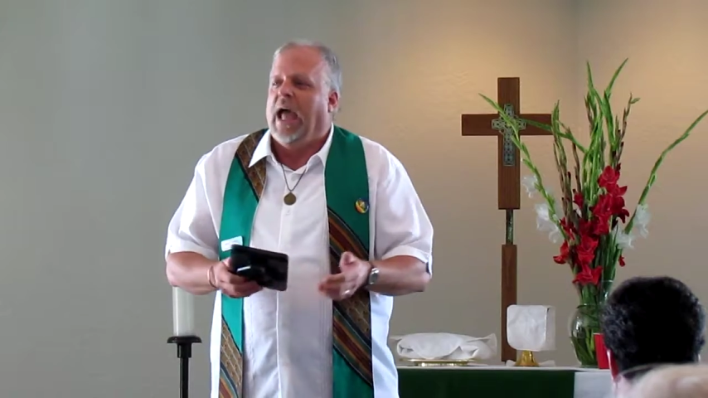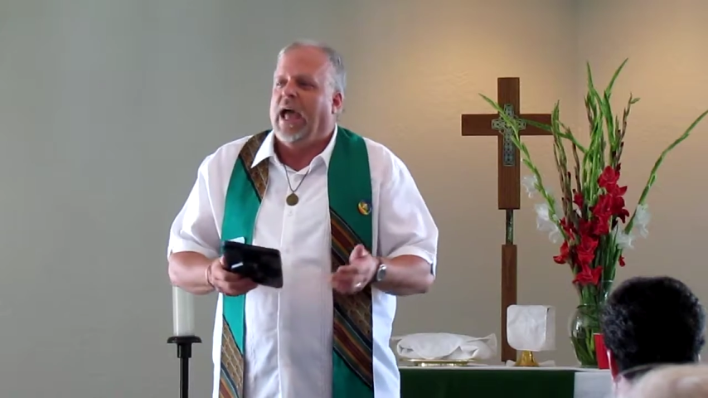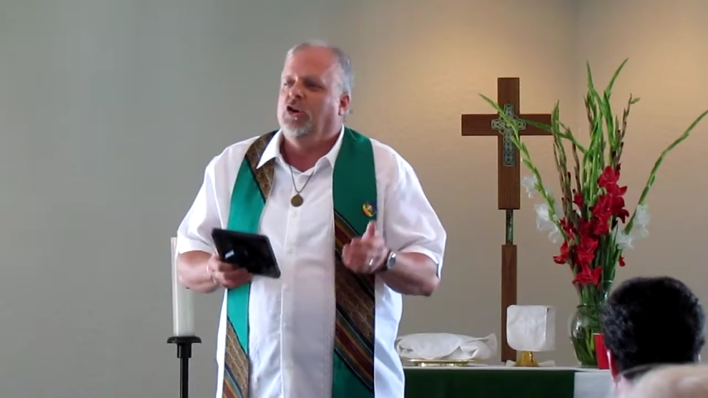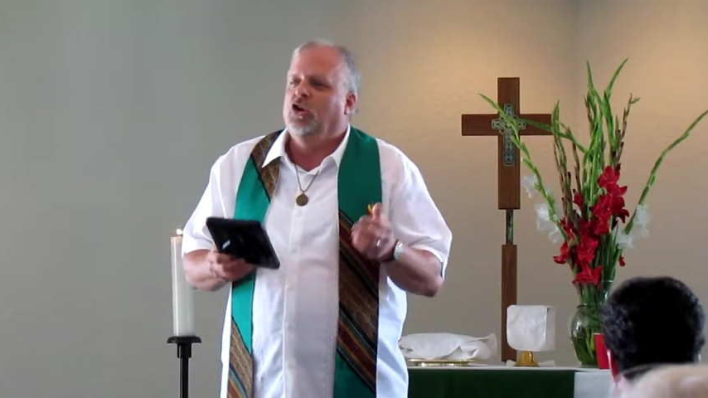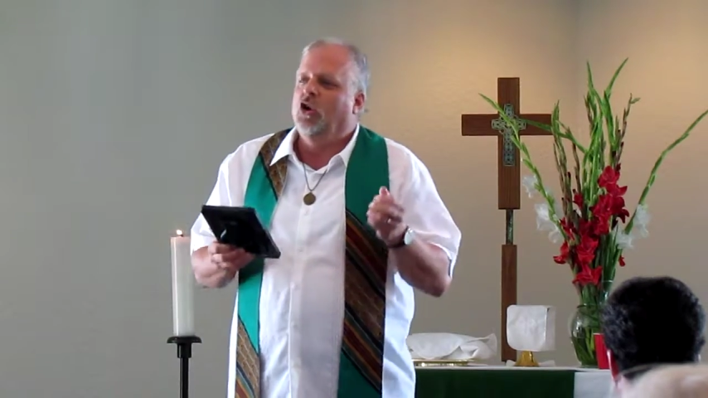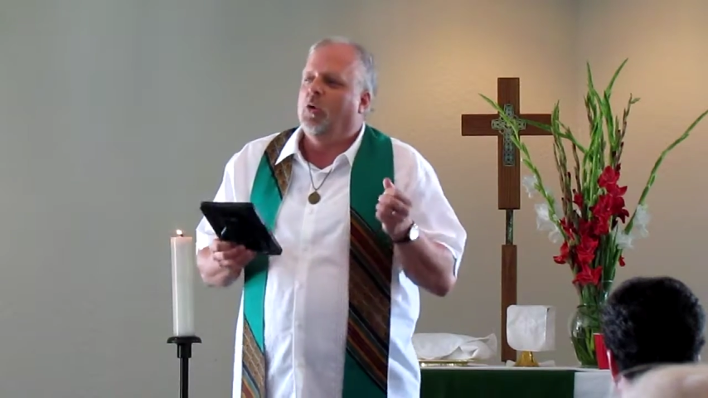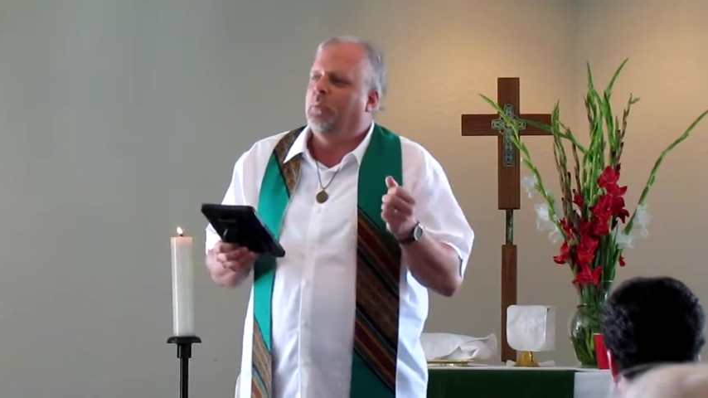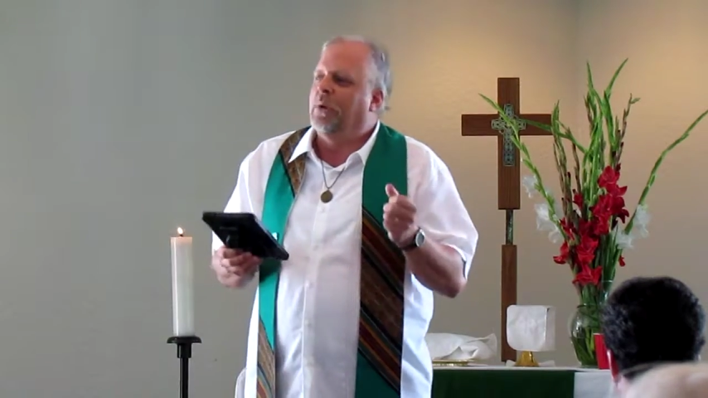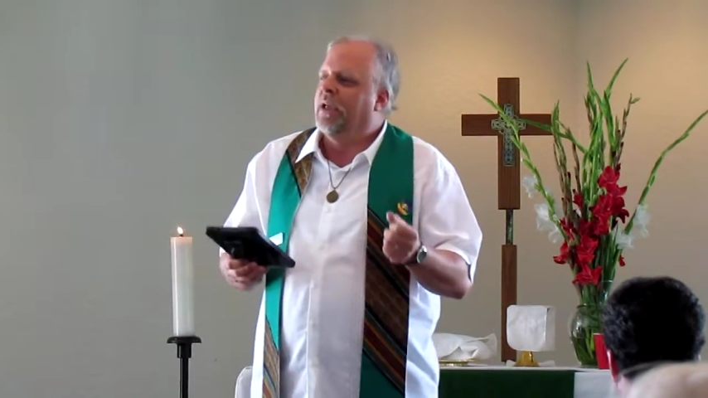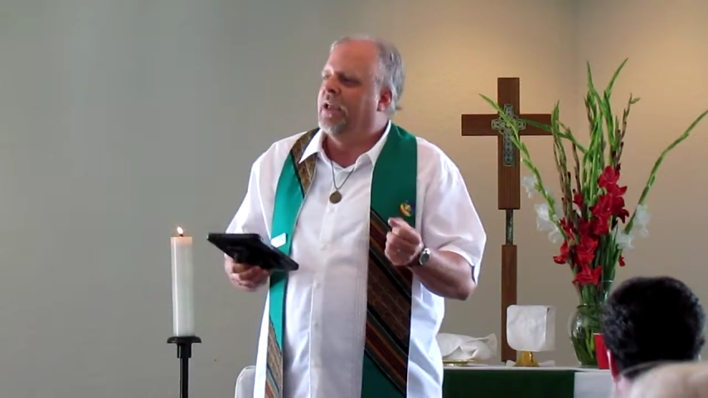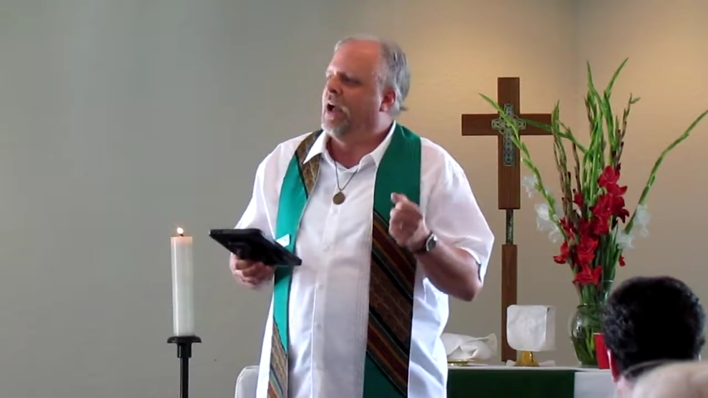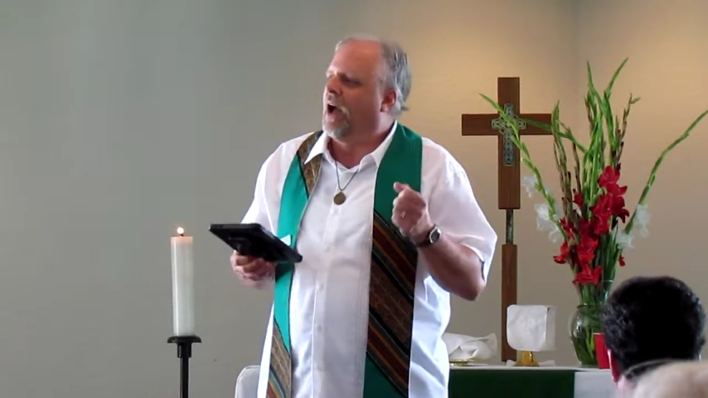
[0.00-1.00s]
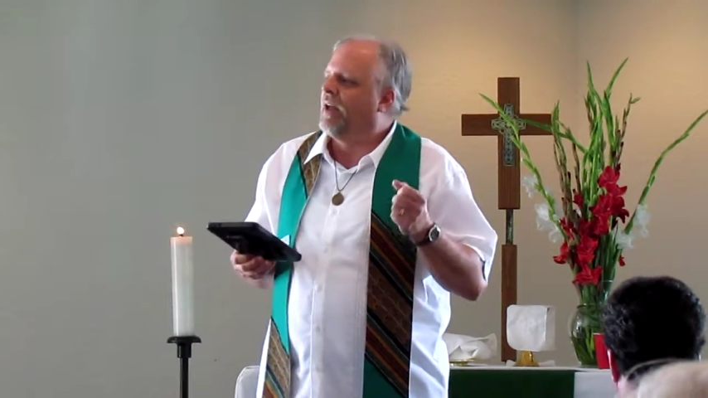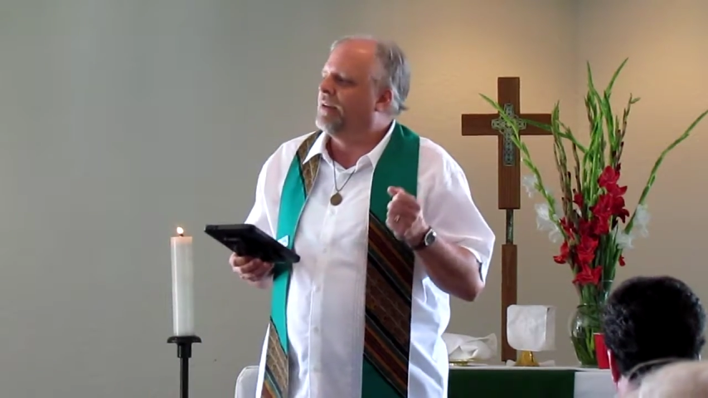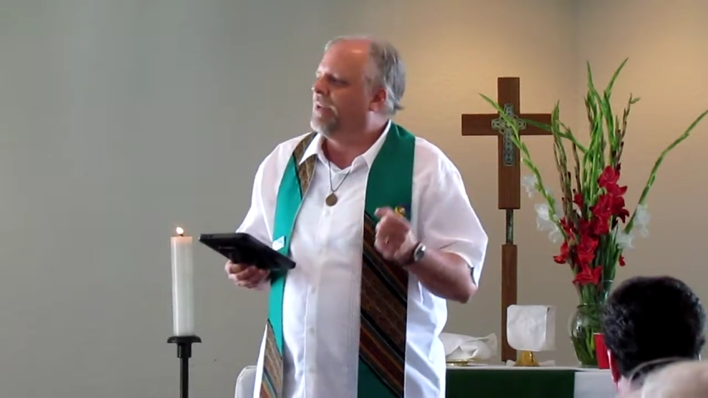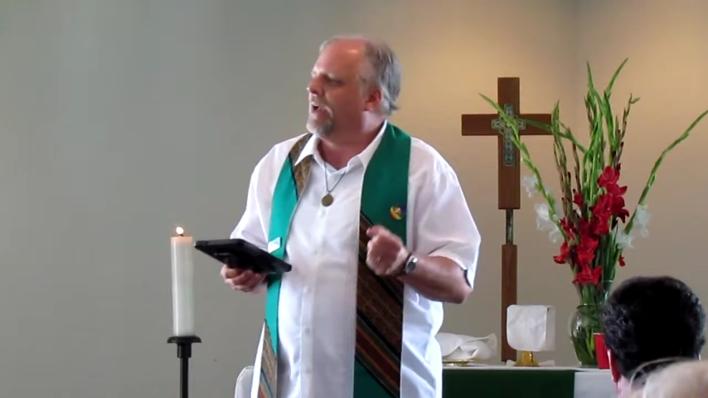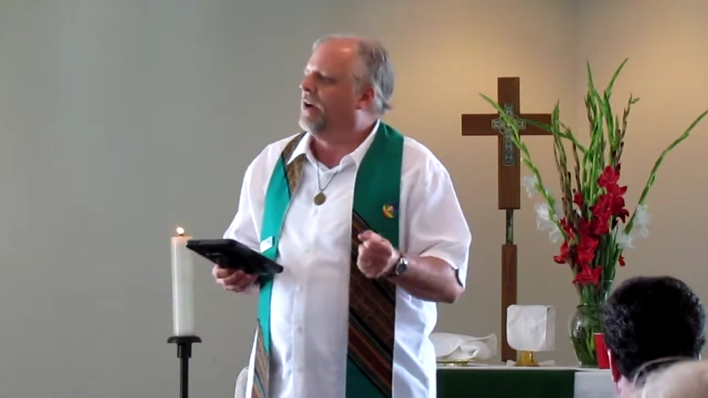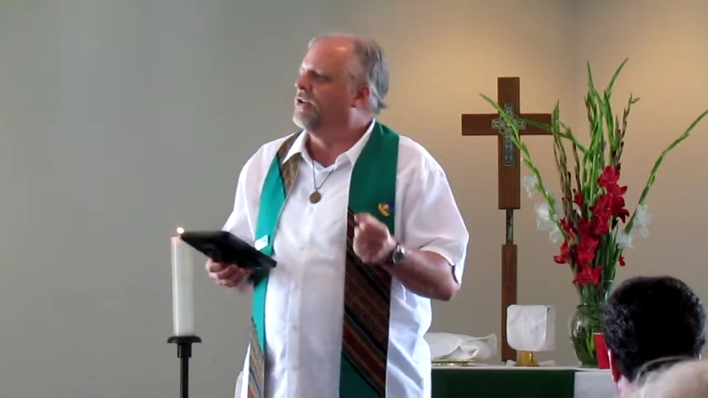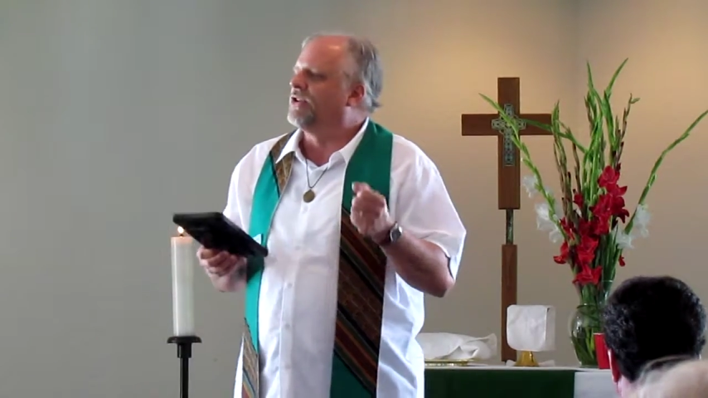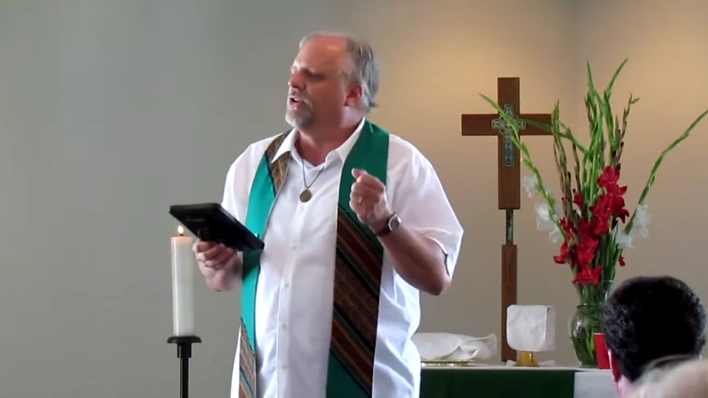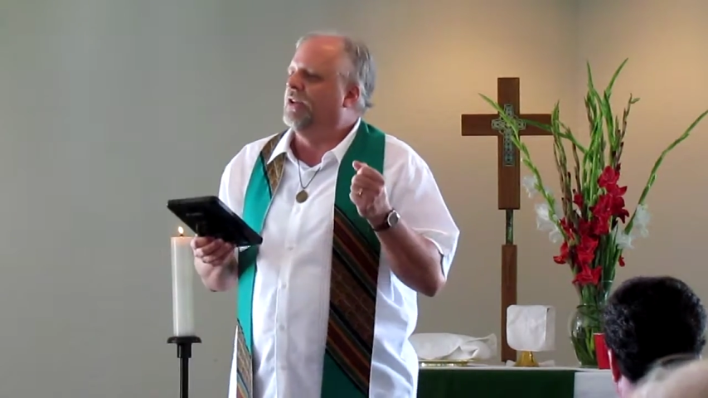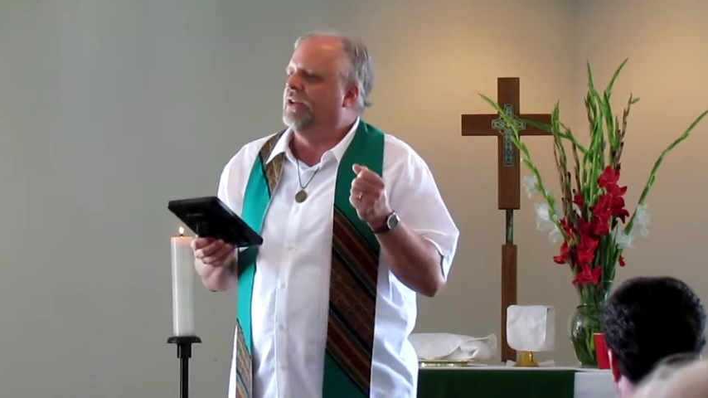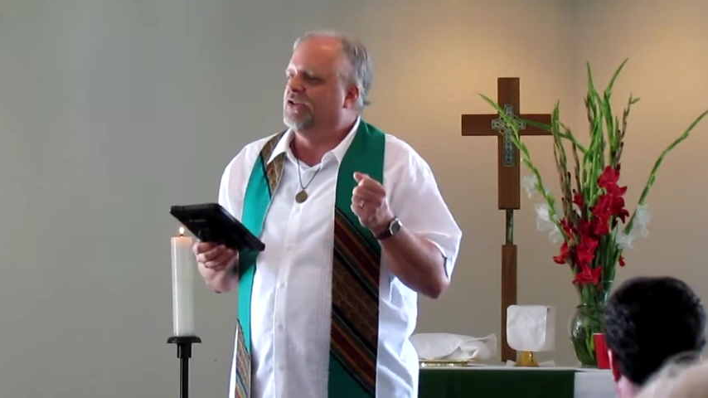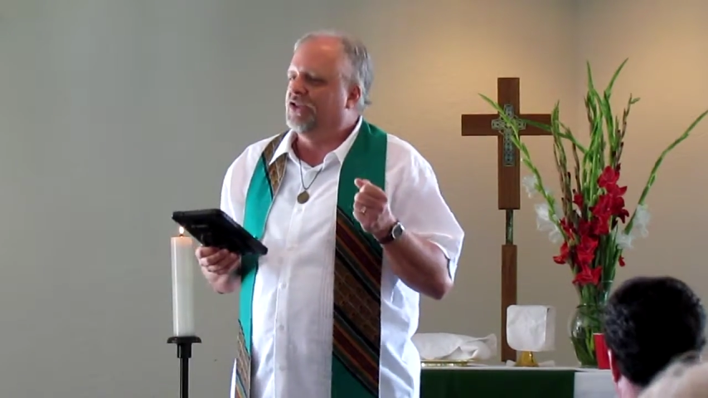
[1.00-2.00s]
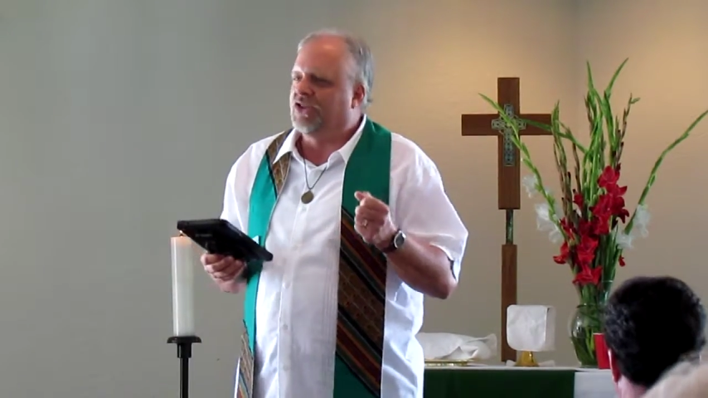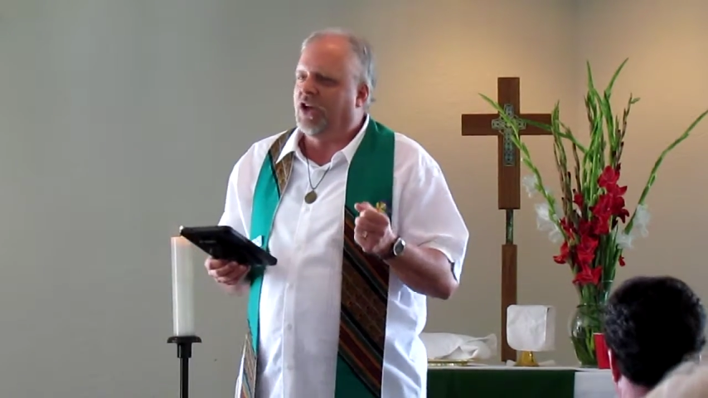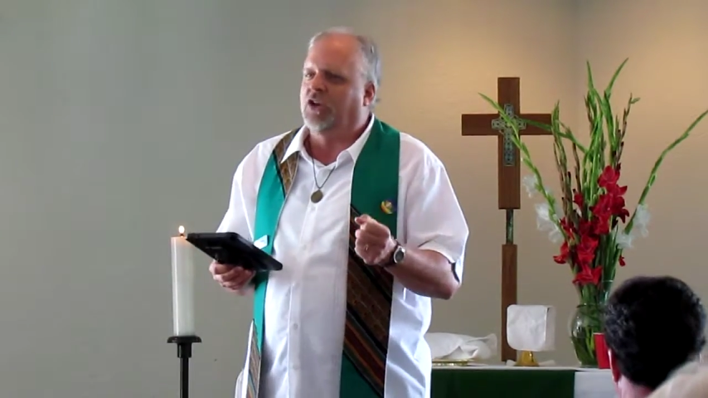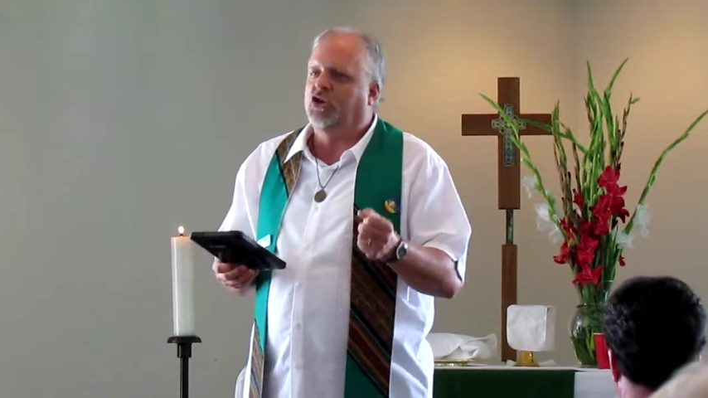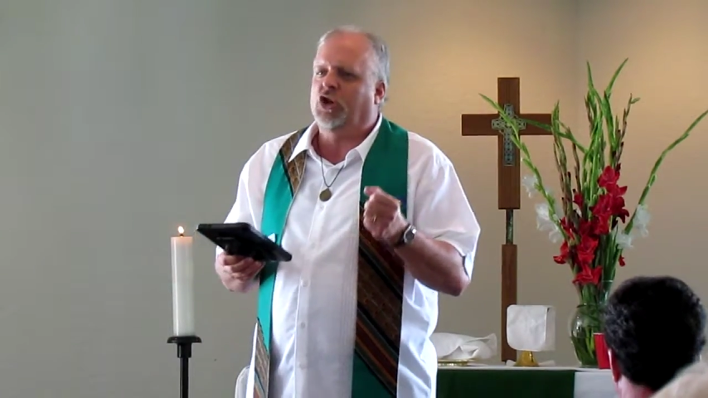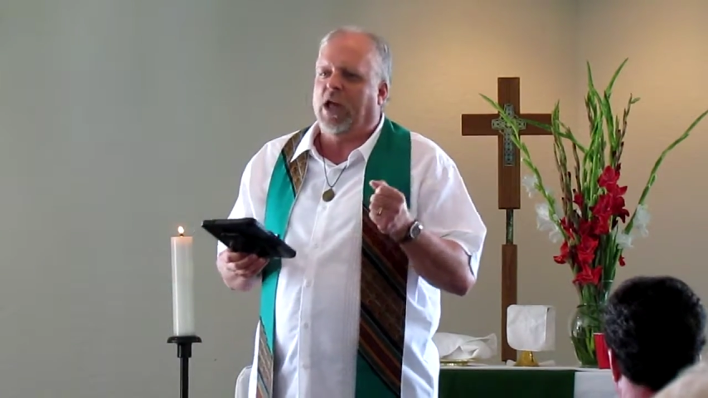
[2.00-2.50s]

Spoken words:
And you know, being on council is such